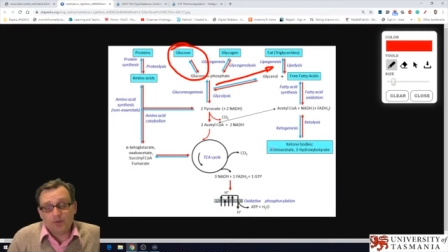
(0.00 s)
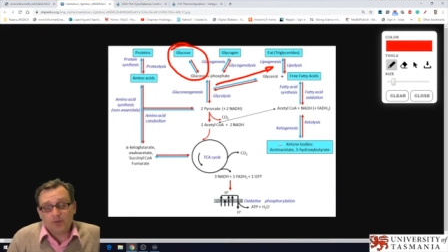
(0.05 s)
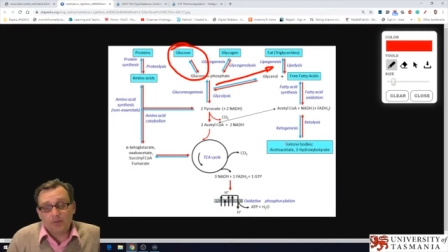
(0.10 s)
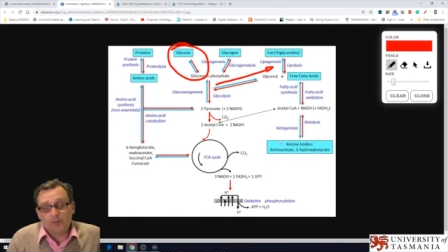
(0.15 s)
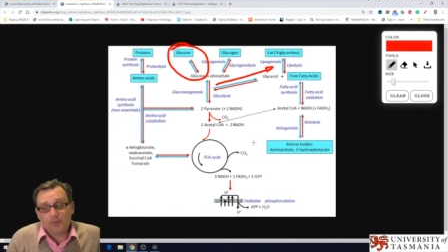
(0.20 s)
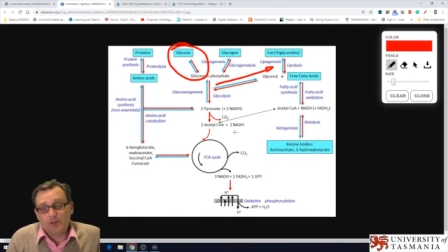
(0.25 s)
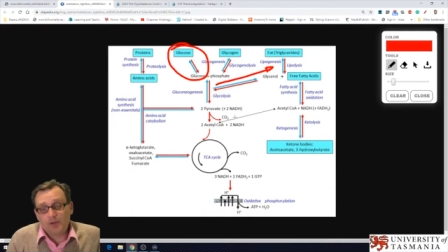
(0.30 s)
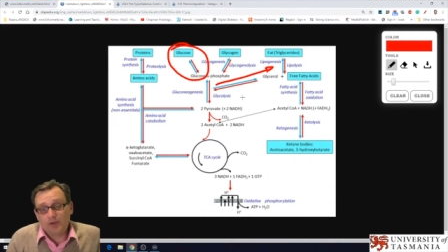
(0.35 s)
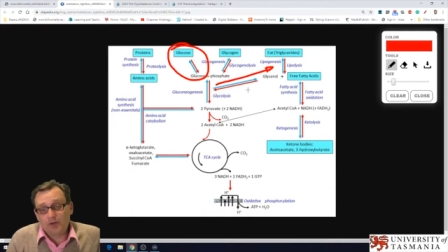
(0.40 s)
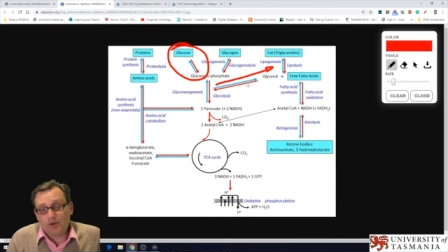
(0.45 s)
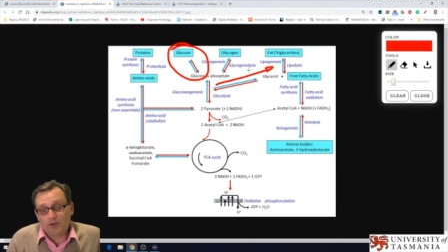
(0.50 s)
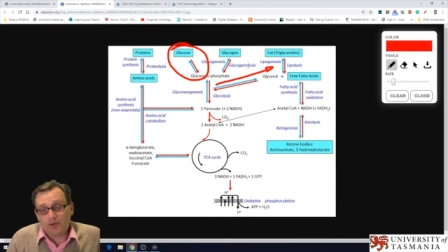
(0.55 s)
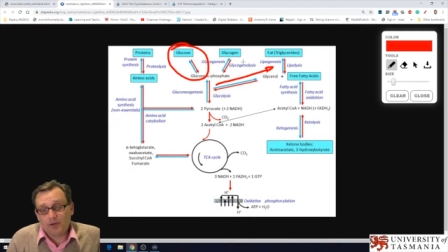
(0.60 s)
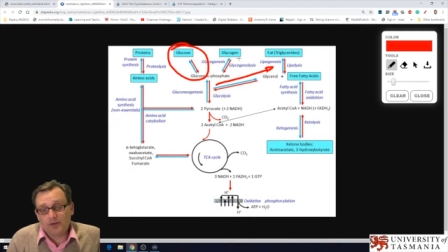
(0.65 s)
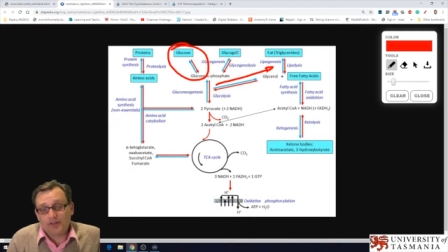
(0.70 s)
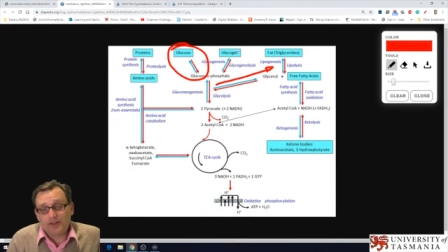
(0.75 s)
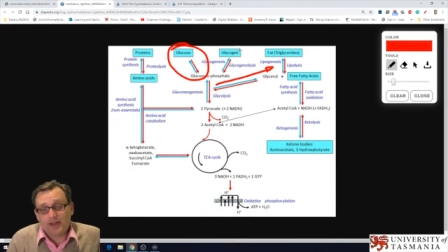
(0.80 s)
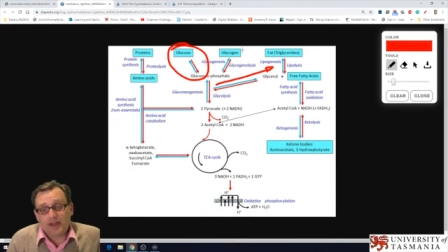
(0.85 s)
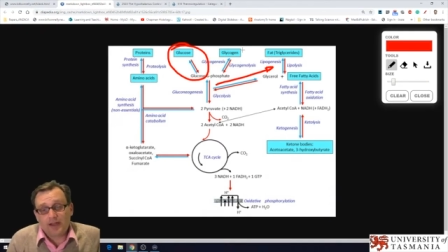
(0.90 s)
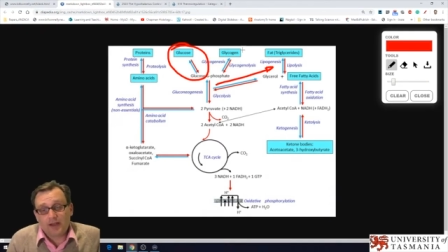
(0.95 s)
you know,
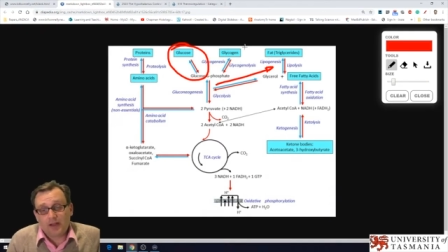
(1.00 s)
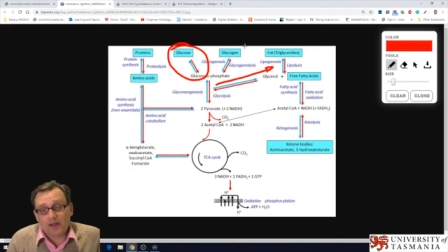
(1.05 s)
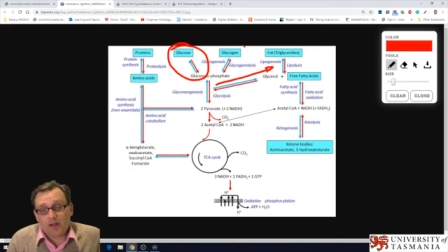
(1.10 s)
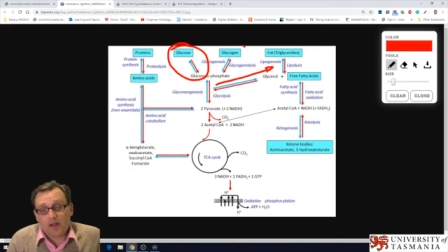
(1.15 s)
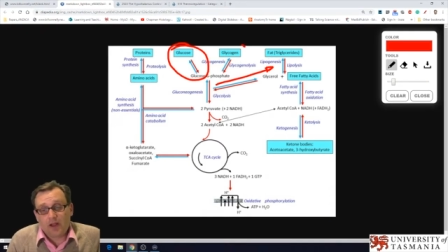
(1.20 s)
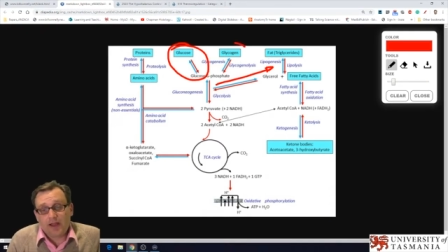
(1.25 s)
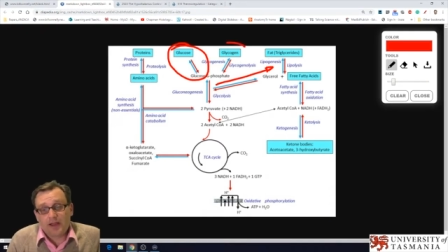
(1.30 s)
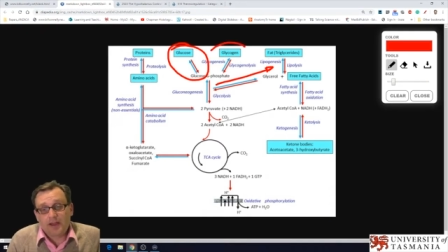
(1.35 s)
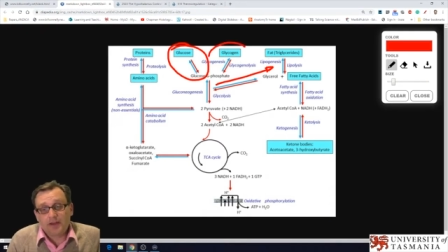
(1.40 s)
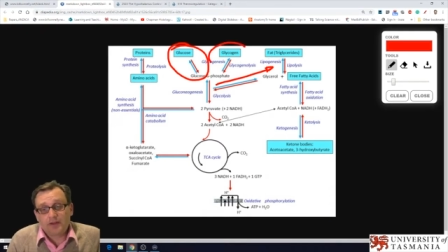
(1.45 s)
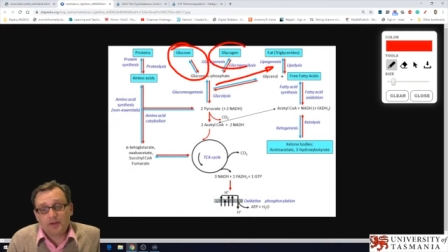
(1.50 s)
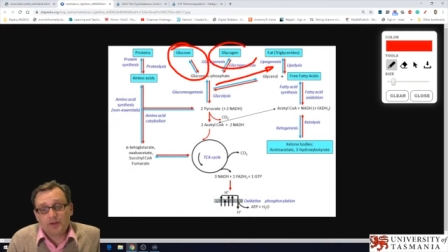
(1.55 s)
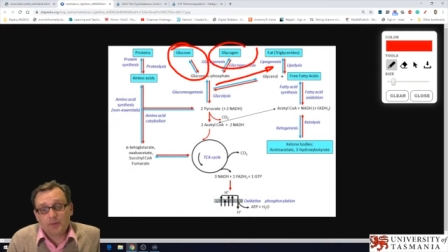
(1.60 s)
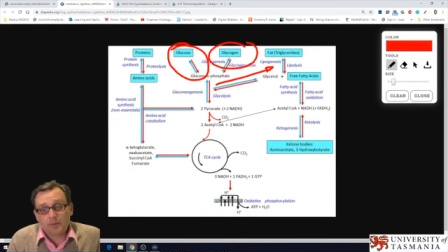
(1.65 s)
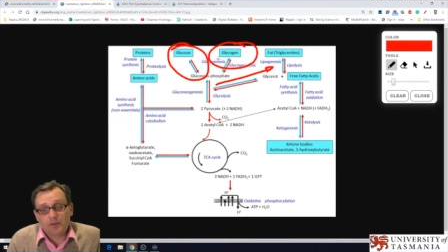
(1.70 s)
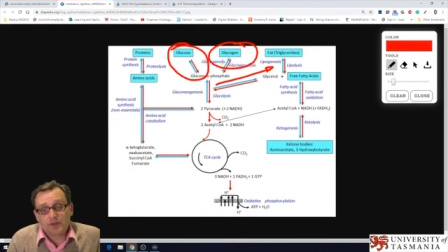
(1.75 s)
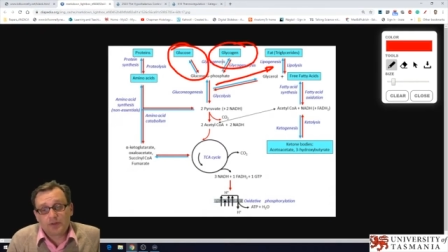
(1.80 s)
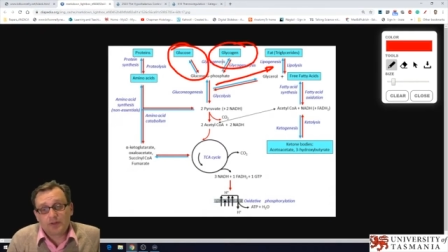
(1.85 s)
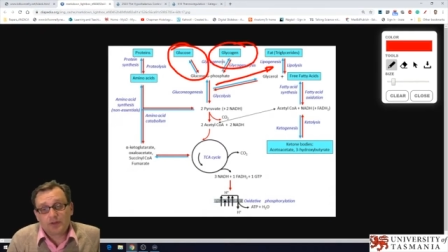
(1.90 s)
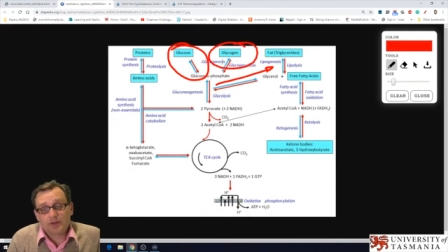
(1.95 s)
beyond say a
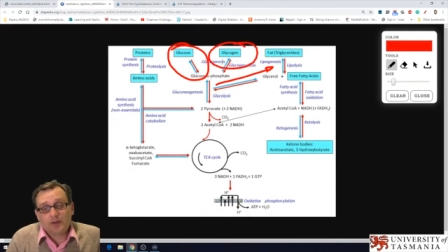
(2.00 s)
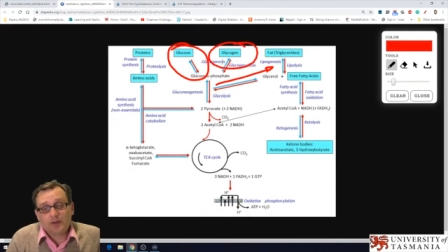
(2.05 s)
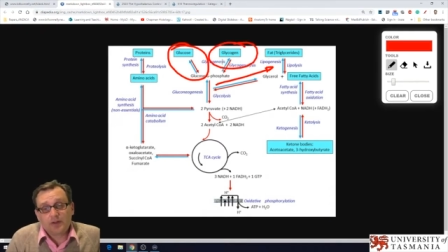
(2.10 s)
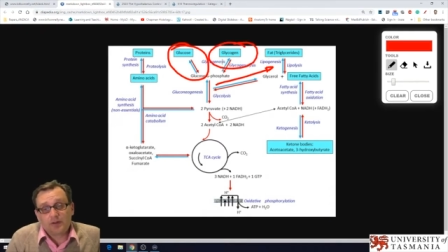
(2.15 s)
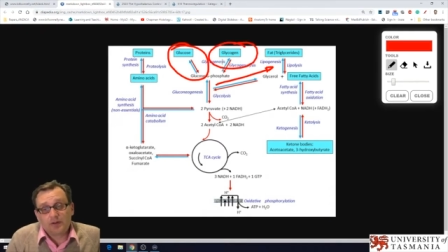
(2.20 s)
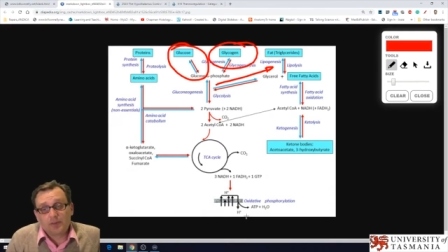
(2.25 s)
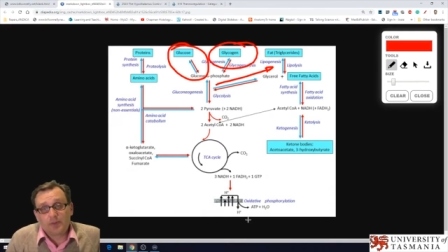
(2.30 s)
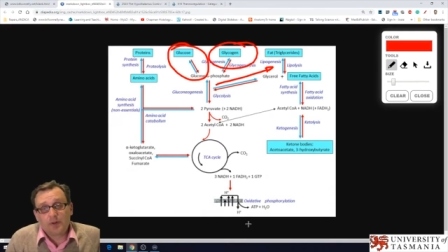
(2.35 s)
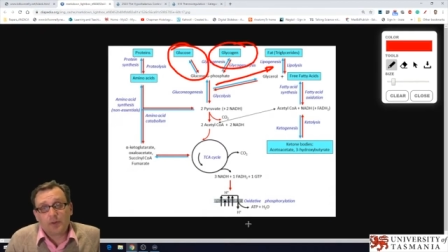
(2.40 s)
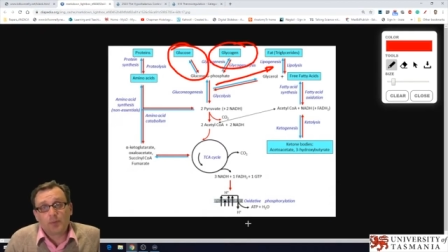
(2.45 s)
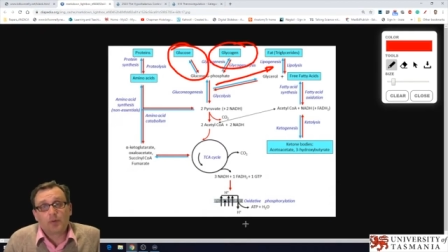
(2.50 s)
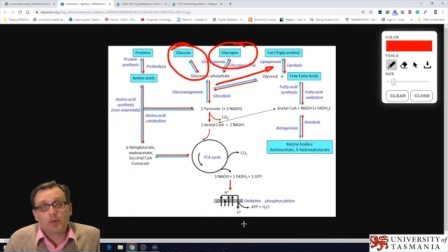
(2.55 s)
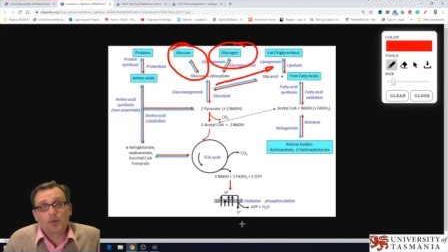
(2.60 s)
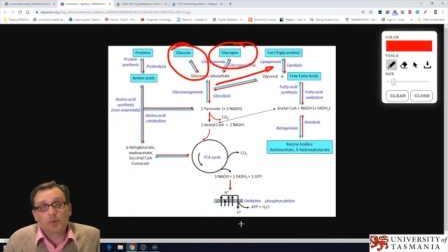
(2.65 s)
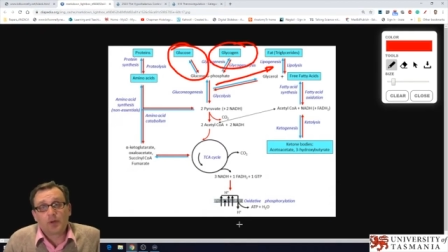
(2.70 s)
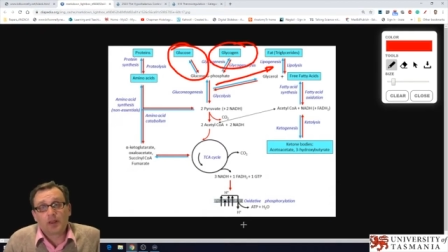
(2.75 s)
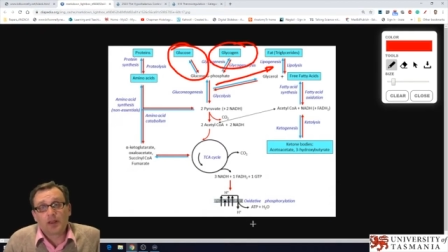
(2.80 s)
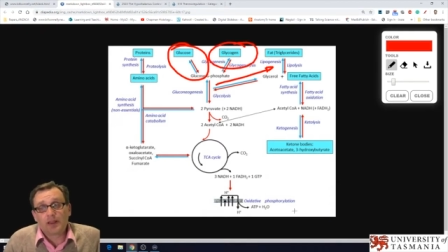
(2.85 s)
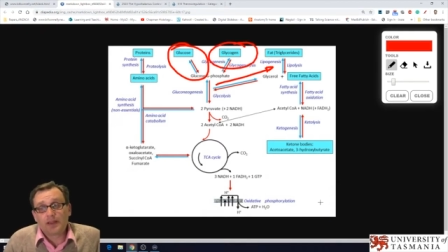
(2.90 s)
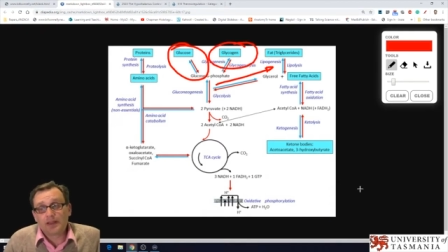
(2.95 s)
glycogen, which is a little
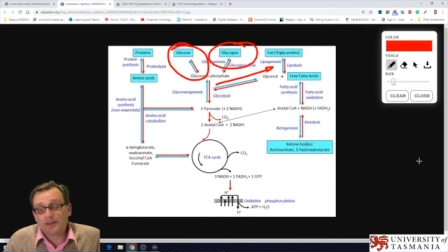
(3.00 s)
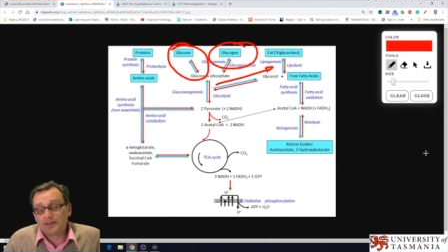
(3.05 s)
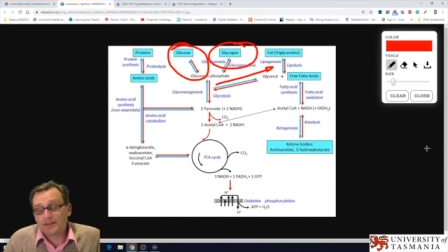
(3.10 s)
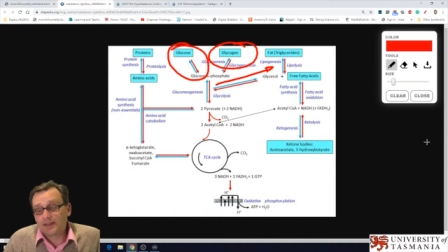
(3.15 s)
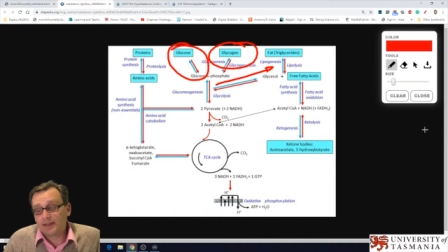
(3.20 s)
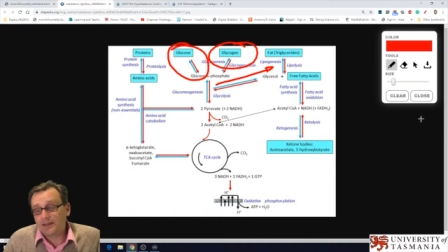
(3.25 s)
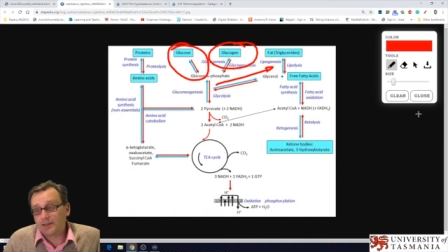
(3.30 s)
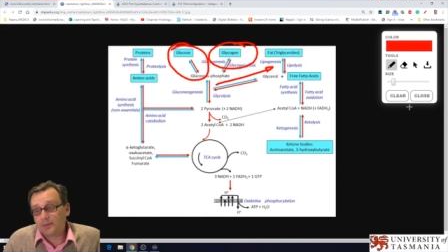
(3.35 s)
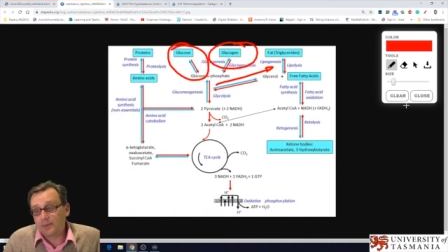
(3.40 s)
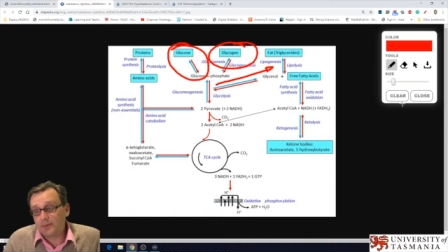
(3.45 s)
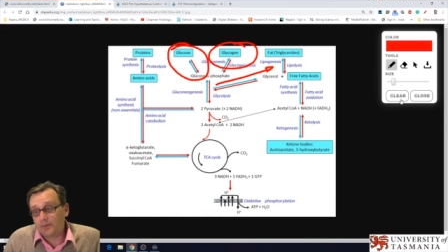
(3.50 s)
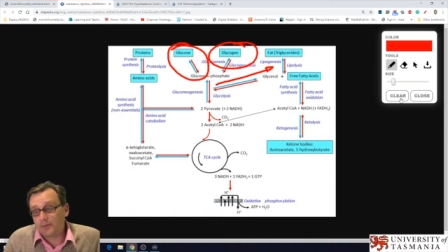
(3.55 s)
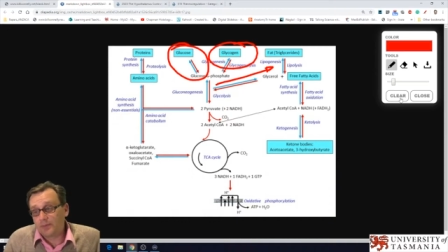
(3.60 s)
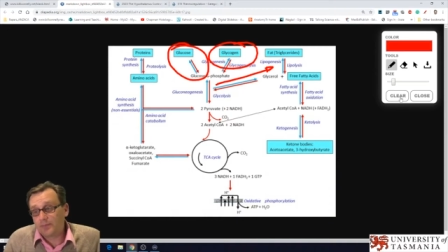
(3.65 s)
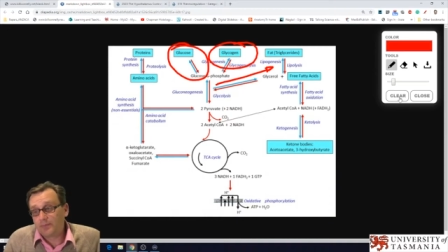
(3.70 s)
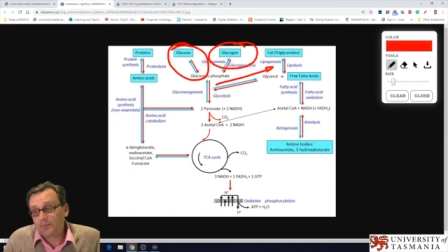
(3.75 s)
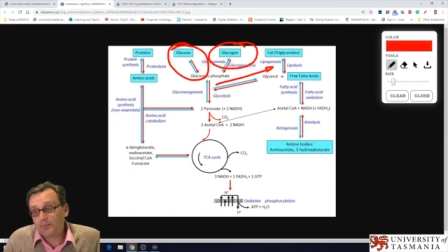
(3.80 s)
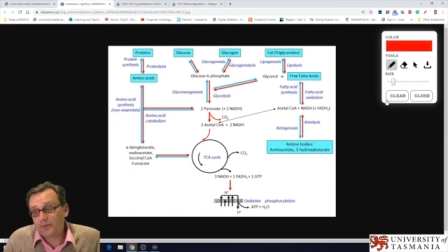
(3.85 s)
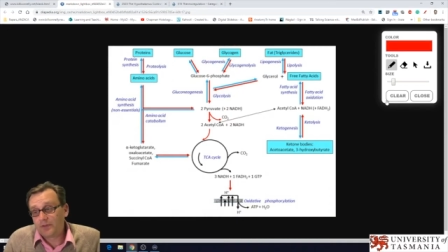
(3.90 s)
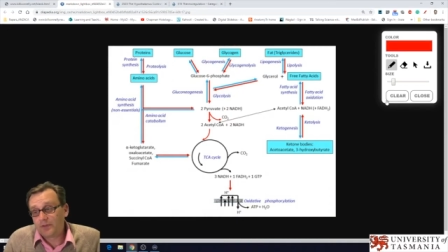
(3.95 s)
bit more readily
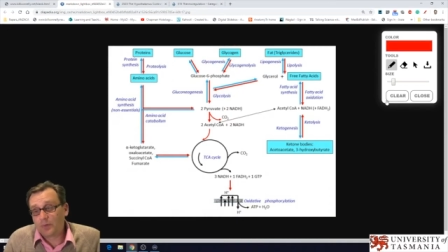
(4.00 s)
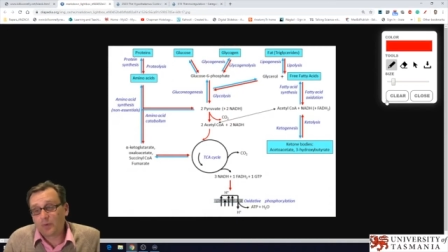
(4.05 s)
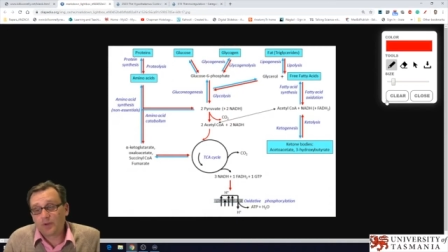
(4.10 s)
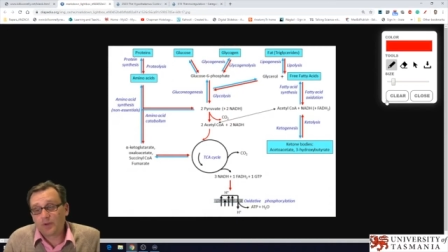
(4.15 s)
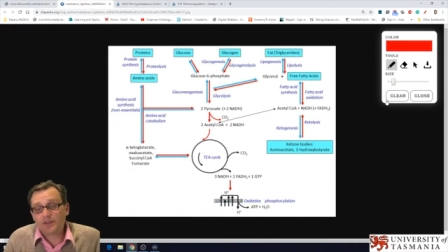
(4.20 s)
accessible.